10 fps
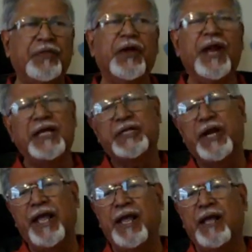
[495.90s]
The next
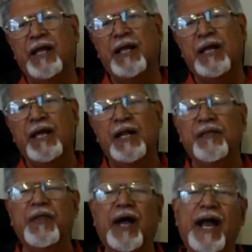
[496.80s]
day,
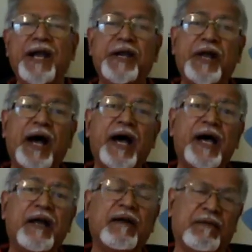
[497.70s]
the
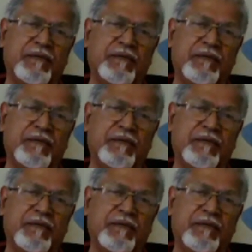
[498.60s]
entire